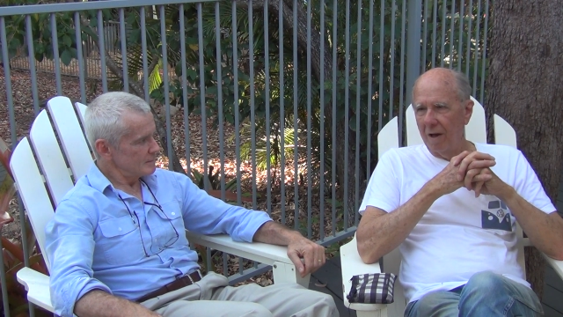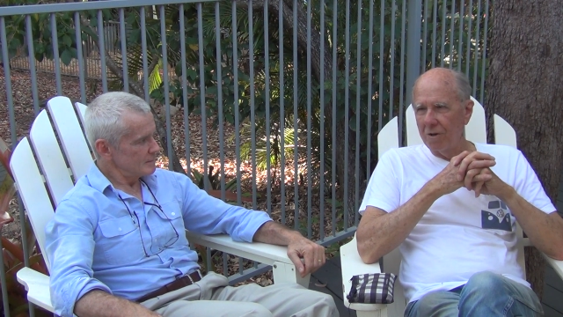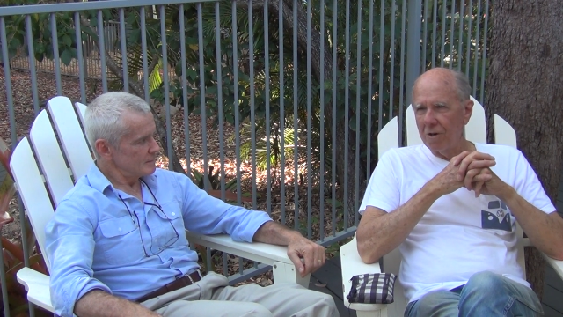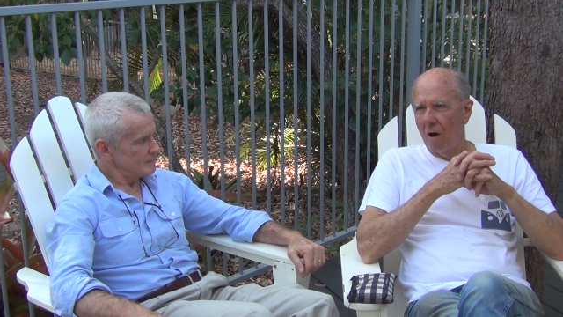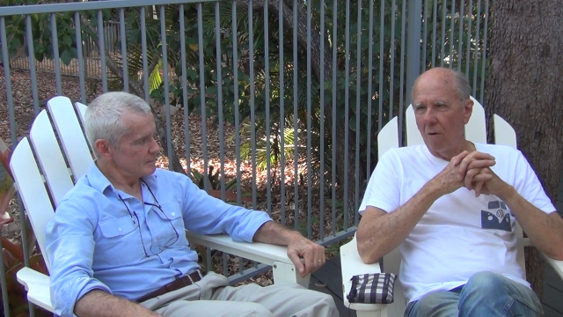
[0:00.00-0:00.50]

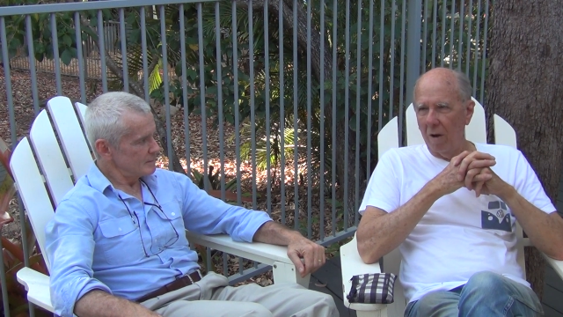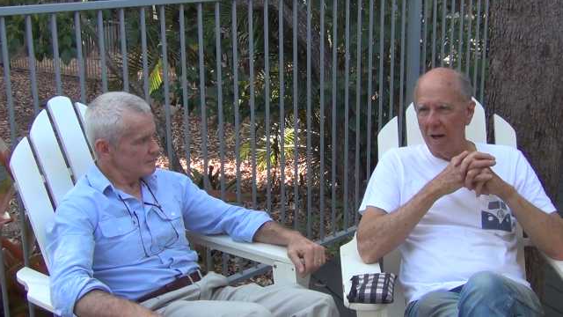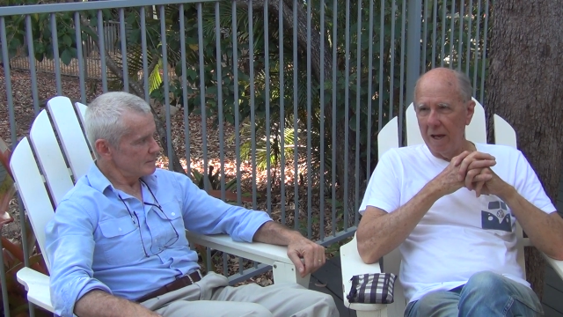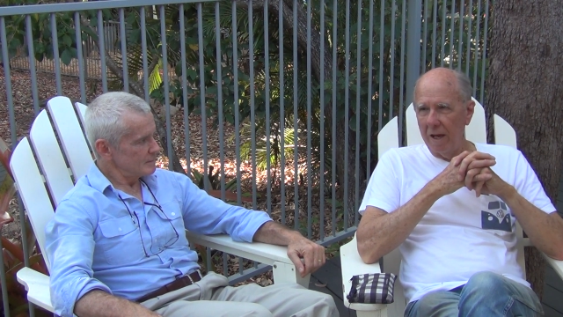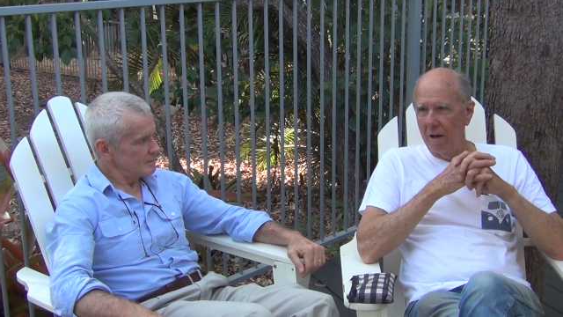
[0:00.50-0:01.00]
Speaker 1: a
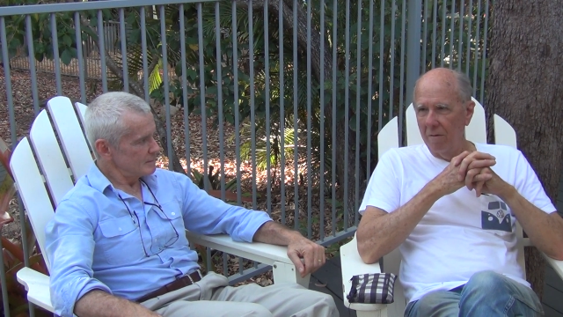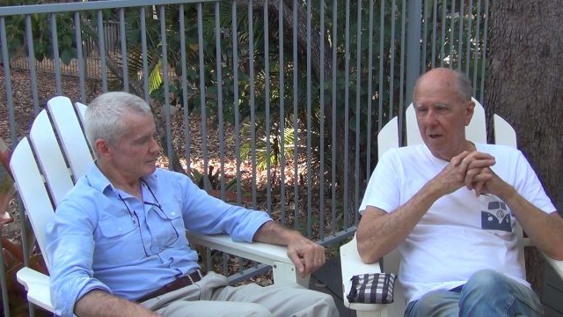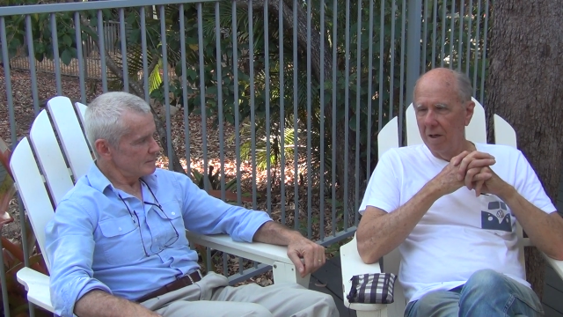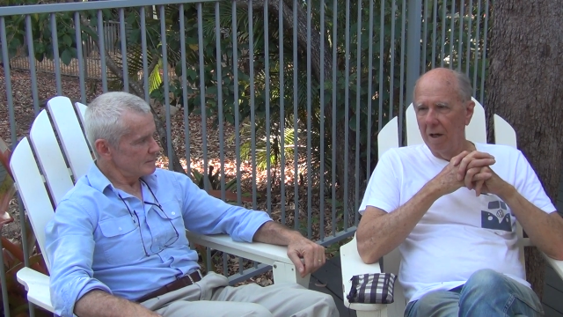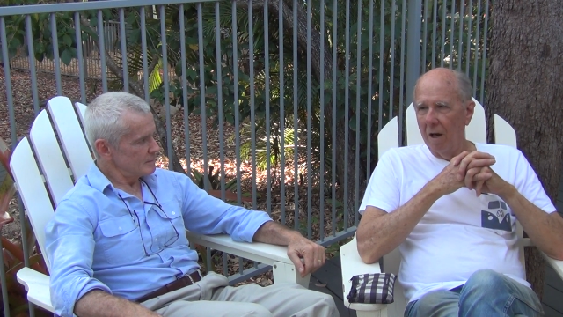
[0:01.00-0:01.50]
totally
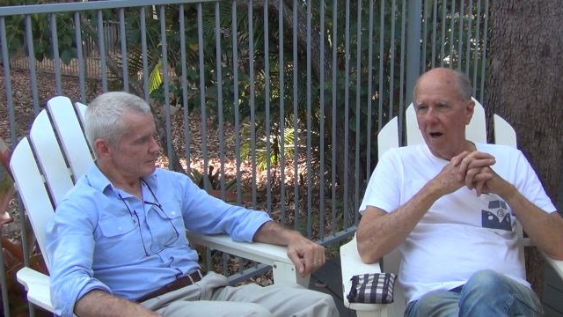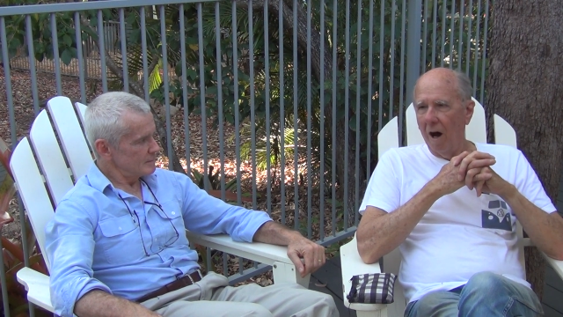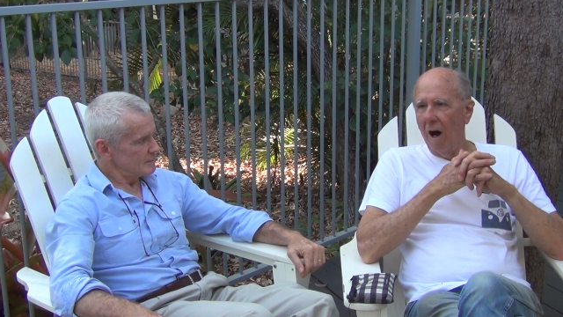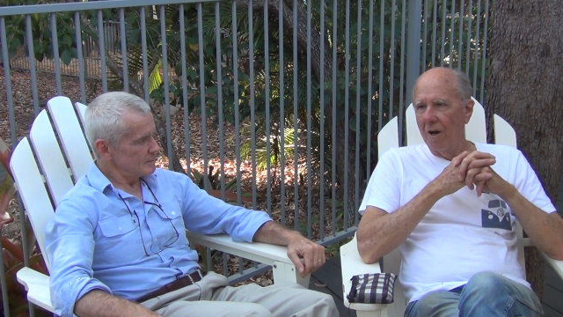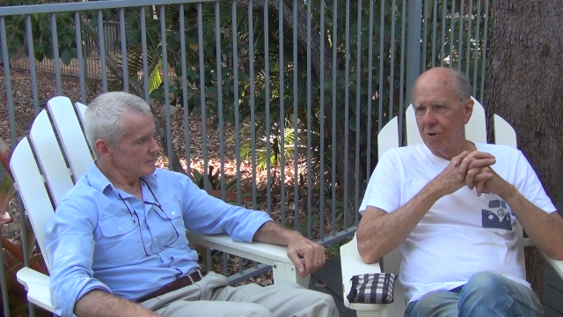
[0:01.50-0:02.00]

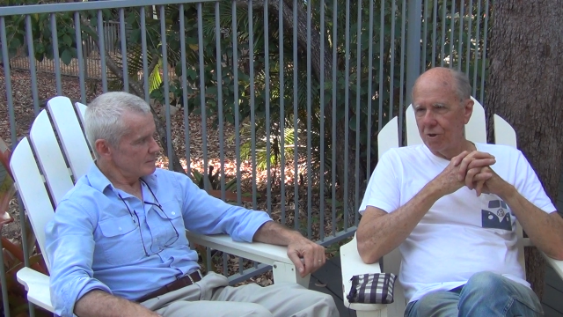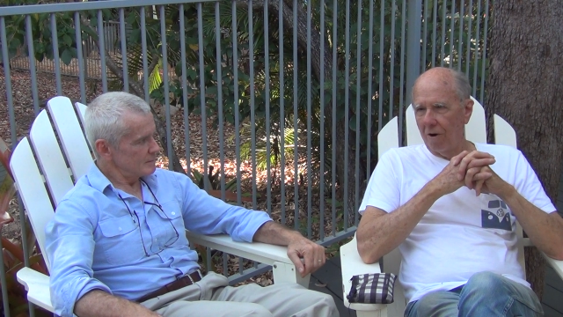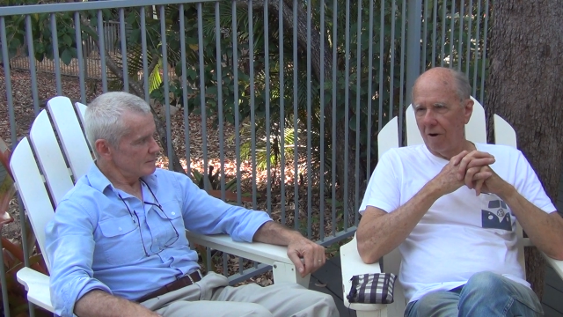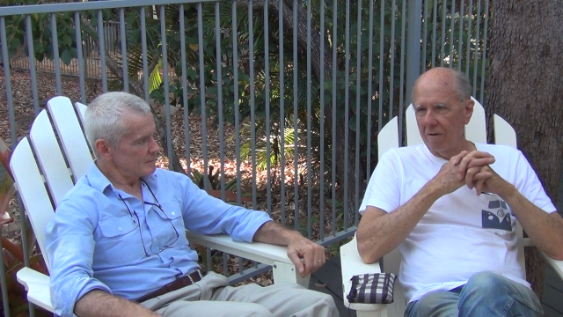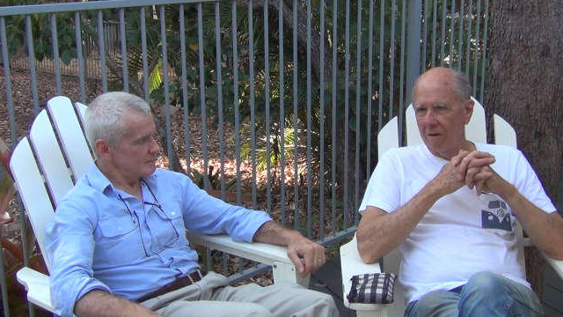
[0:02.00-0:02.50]

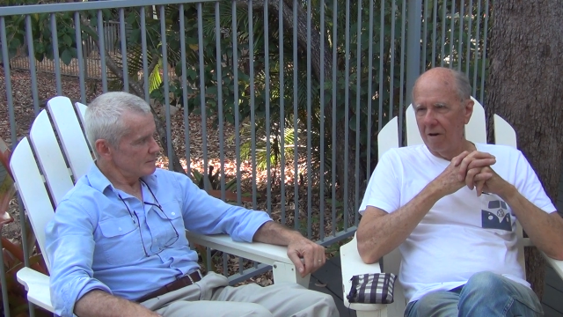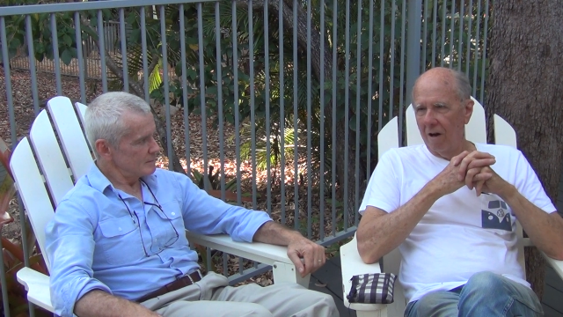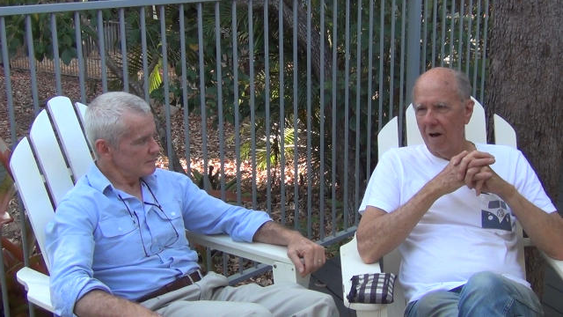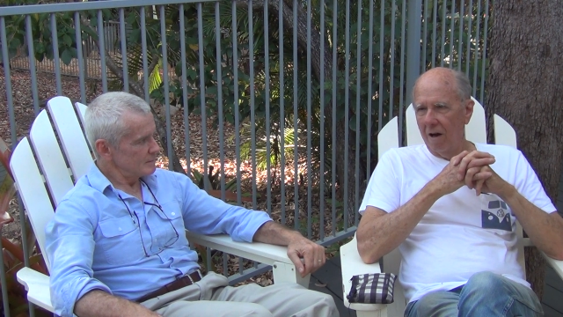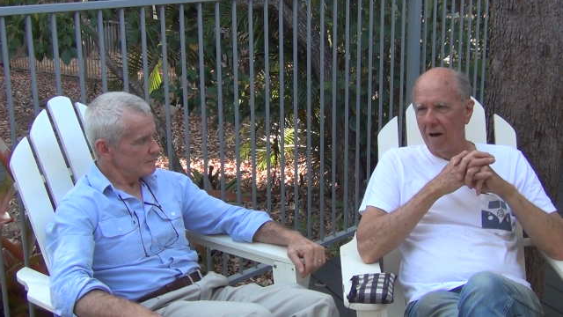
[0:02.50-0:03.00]
uncertain,
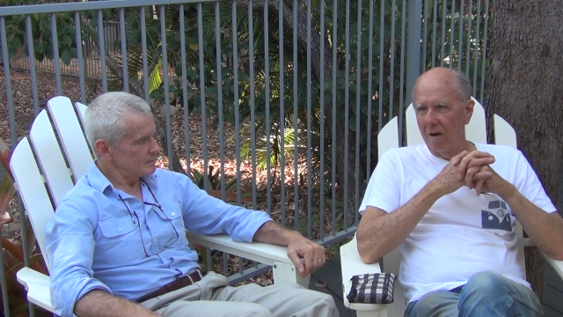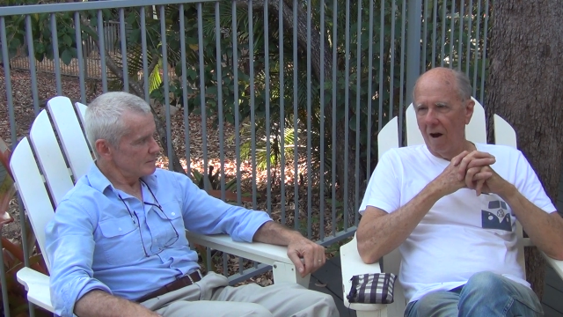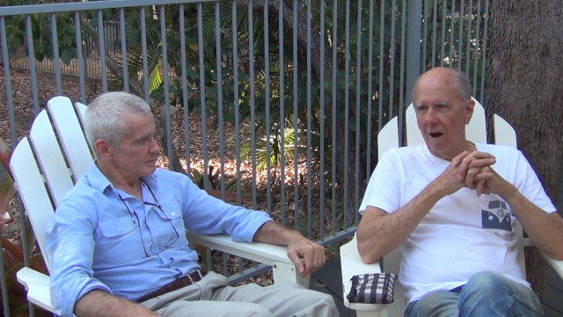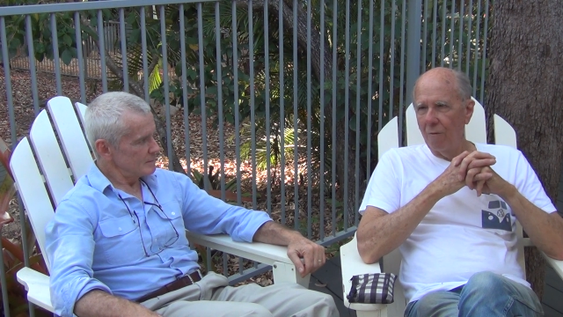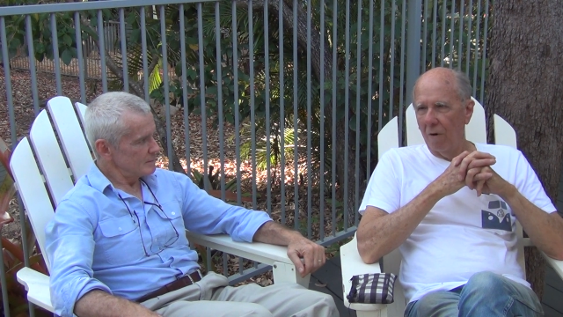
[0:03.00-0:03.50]
uh,
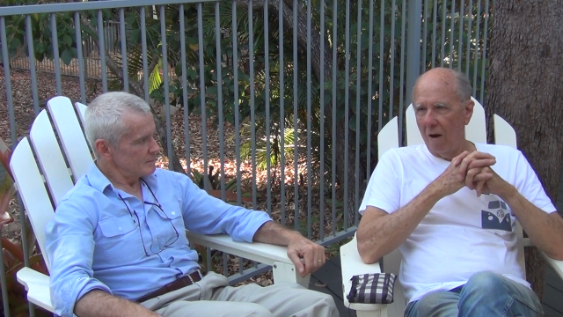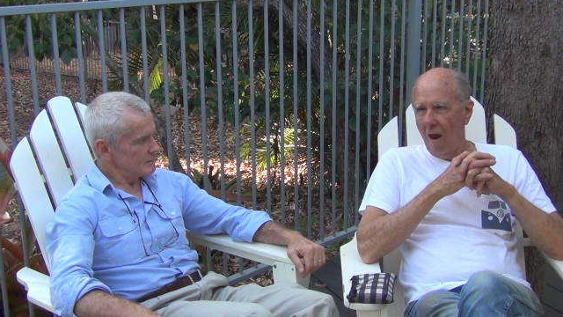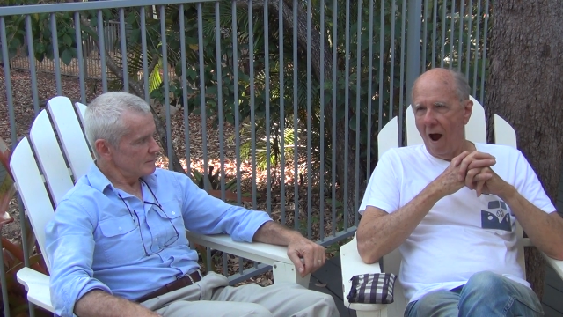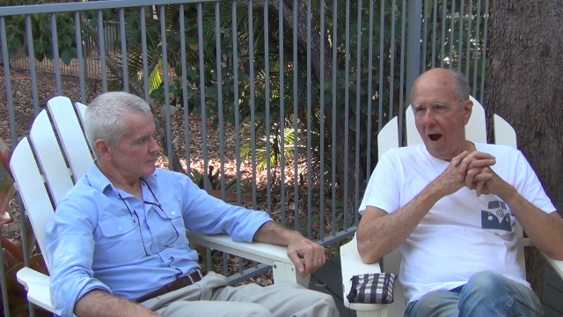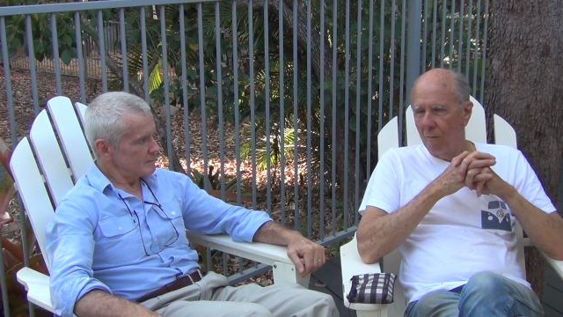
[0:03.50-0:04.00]

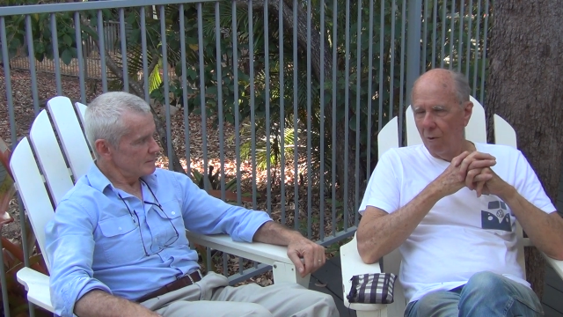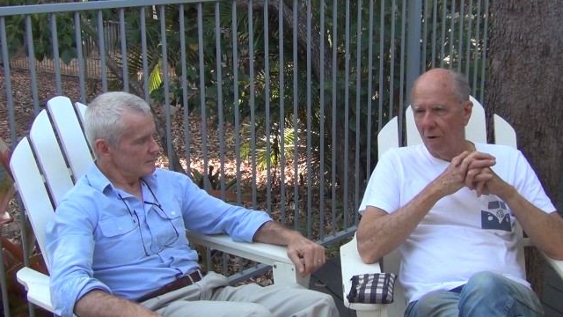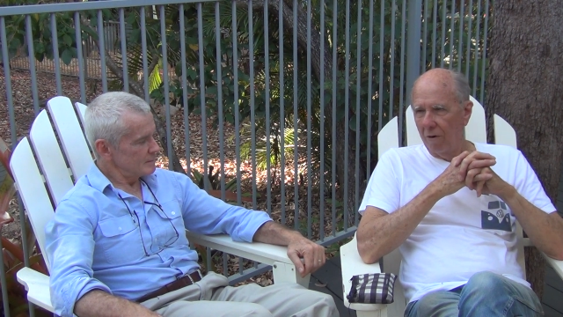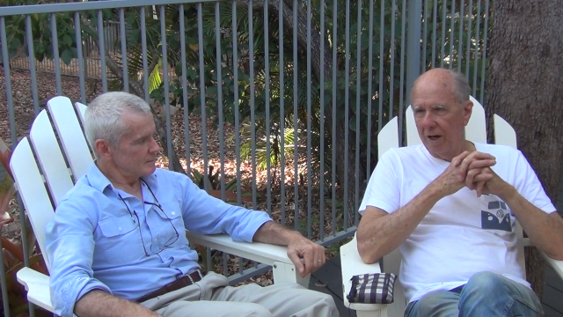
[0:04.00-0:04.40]
unreliable